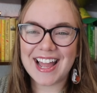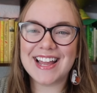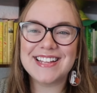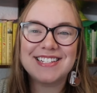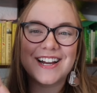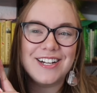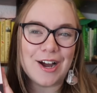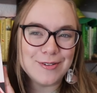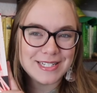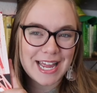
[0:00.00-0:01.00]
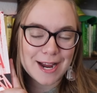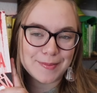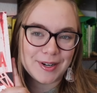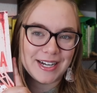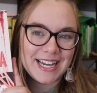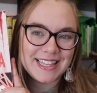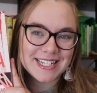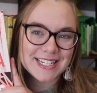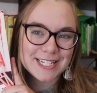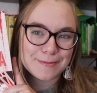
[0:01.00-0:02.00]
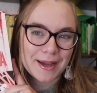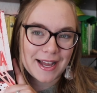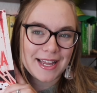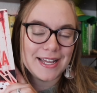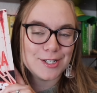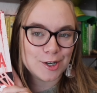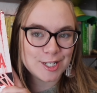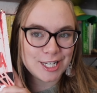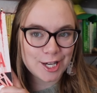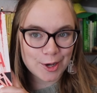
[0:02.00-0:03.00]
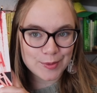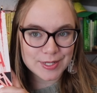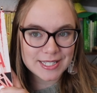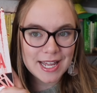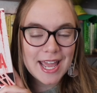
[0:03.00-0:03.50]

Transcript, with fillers: is Ghost Camera, and this is by Darcy Coates.